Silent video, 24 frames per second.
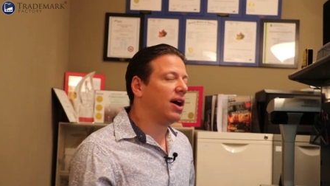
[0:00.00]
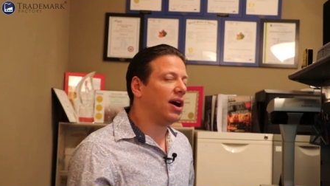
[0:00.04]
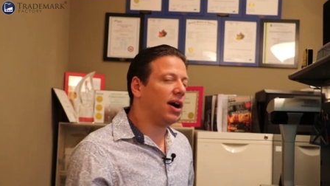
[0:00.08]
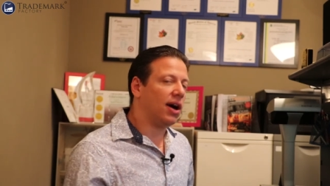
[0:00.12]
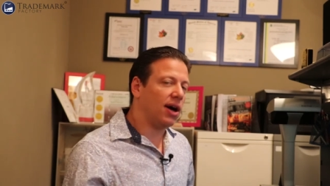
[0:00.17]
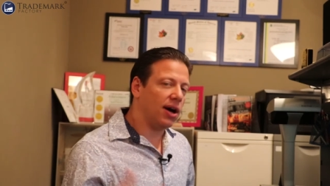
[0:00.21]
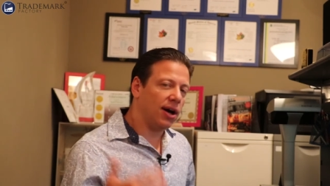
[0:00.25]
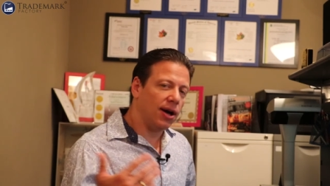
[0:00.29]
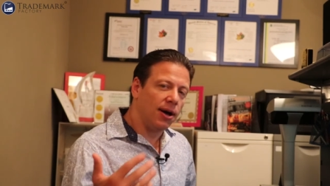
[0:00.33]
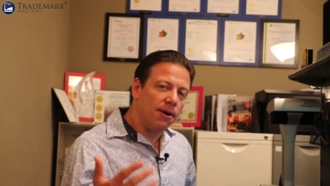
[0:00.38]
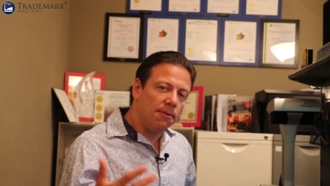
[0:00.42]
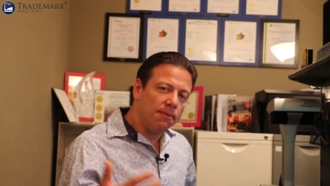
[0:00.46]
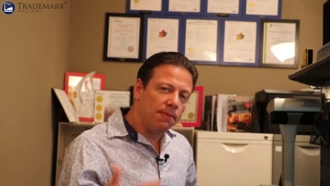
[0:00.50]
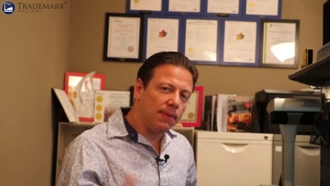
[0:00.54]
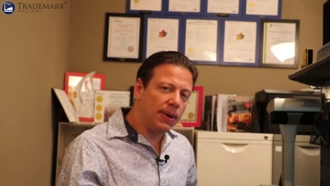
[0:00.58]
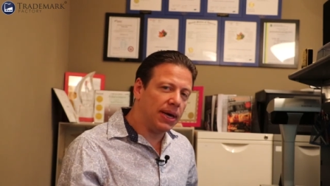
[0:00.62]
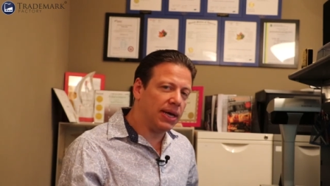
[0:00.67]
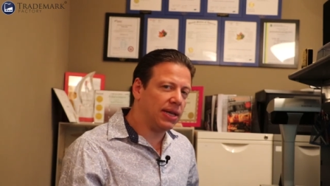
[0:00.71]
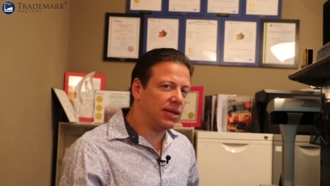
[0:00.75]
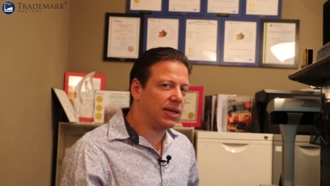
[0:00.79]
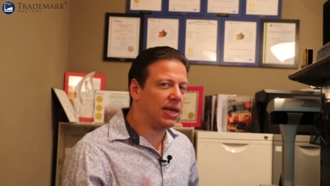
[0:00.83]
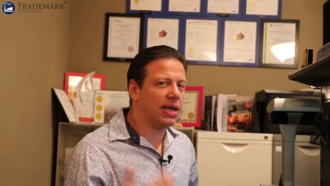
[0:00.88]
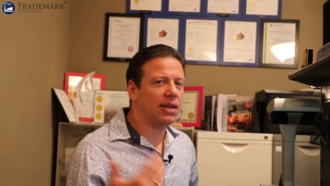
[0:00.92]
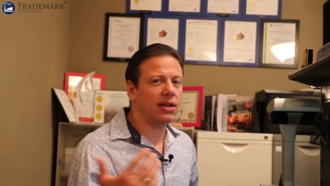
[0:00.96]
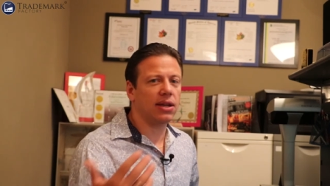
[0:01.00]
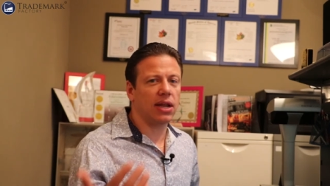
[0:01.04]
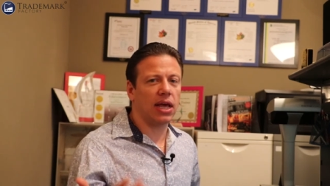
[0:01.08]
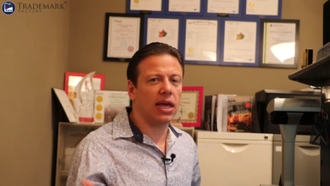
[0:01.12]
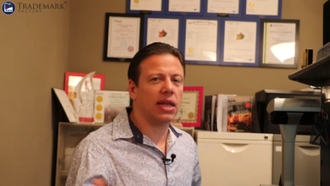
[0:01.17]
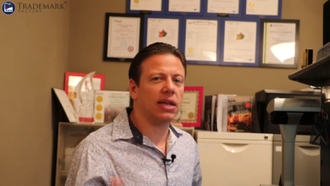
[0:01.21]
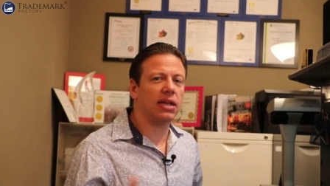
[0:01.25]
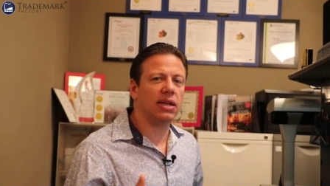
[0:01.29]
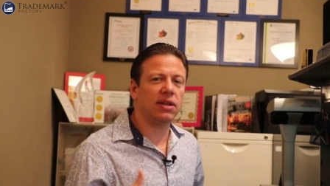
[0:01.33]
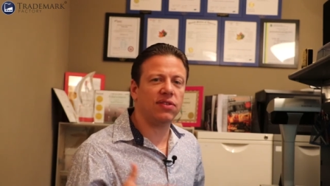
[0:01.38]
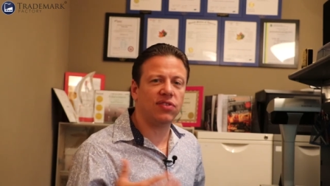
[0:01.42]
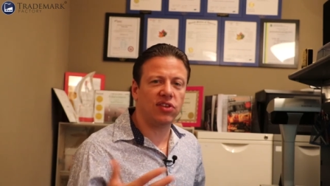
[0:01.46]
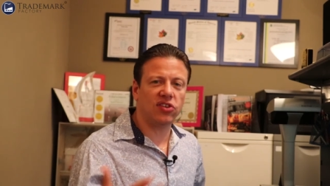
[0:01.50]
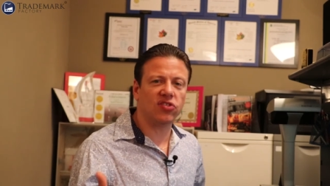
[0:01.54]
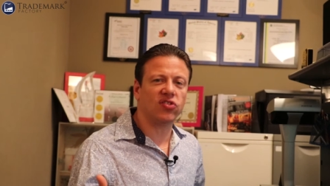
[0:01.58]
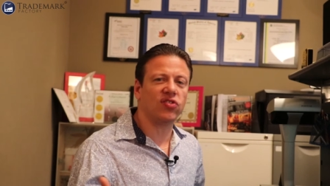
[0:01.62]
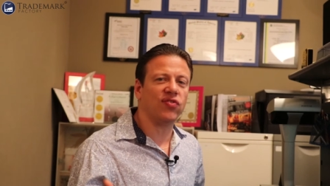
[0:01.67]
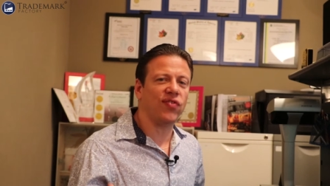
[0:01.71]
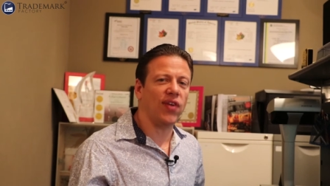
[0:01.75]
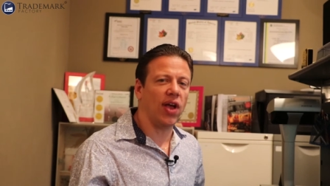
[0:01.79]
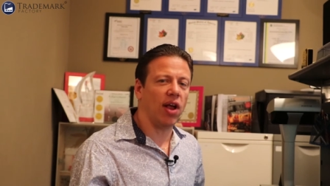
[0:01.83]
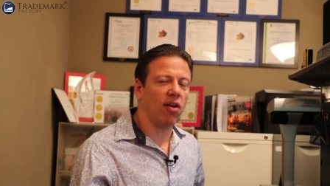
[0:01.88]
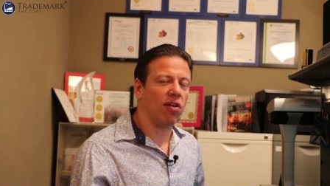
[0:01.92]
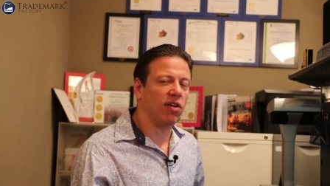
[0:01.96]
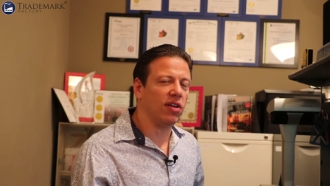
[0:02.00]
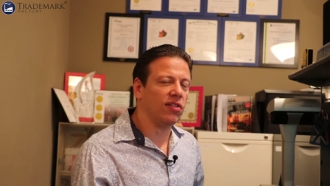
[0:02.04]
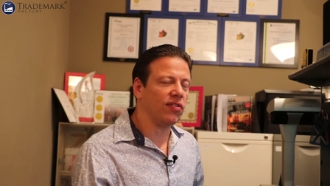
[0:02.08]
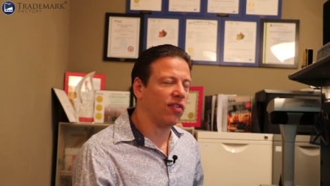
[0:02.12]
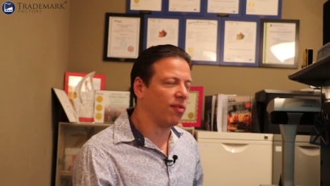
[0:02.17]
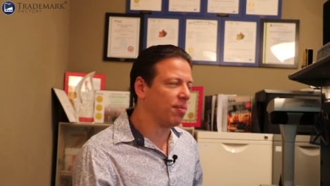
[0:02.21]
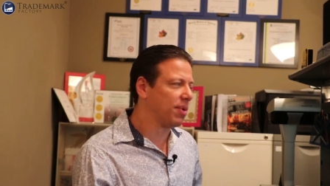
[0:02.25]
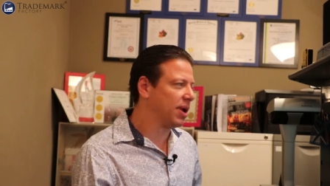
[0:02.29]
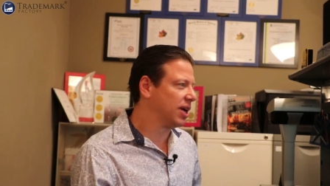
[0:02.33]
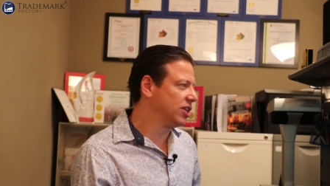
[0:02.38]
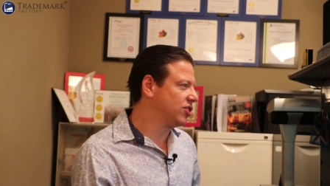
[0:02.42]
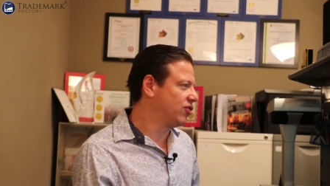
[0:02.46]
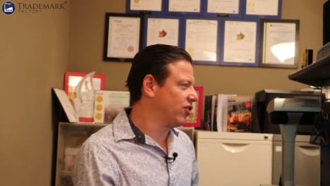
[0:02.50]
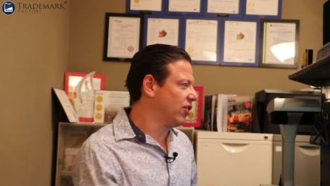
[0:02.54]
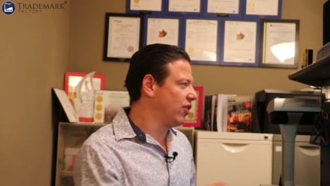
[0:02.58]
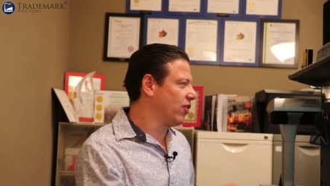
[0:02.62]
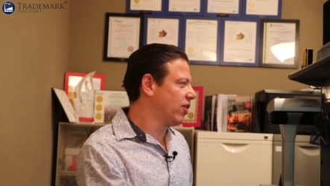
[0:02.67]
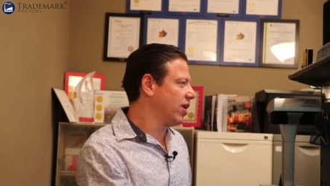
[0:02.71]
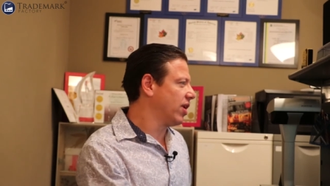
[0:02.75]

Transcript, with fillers: Uh, and, and, and this varies from country to